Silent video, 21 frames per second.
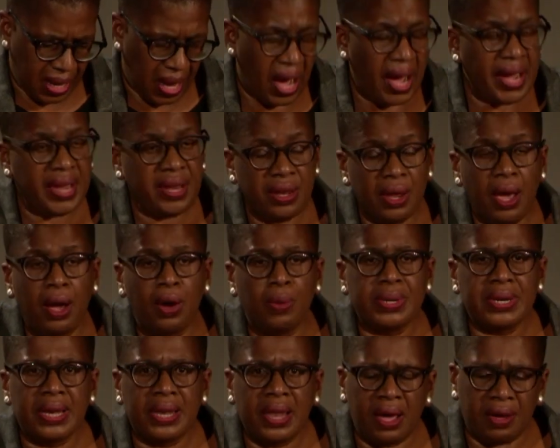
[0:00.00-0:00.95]
I know
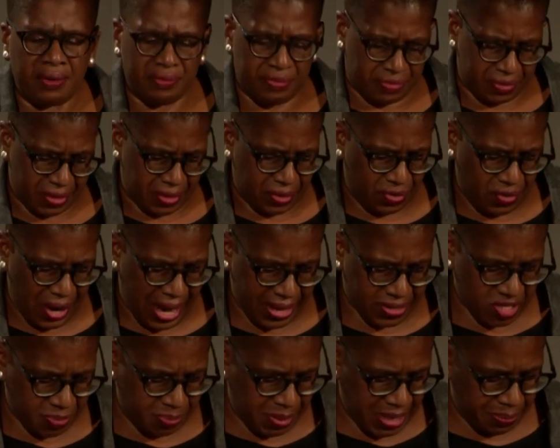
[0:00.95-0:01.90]
and love
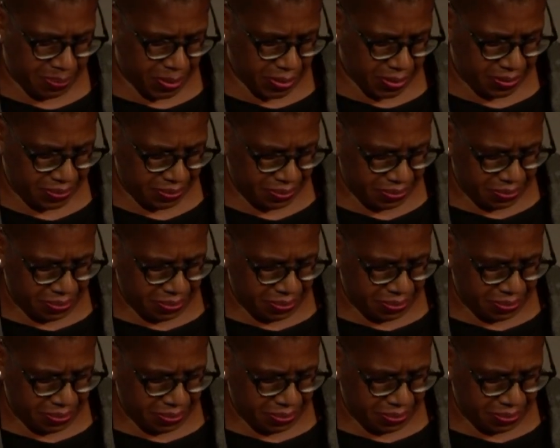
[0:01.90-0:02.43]
trans people,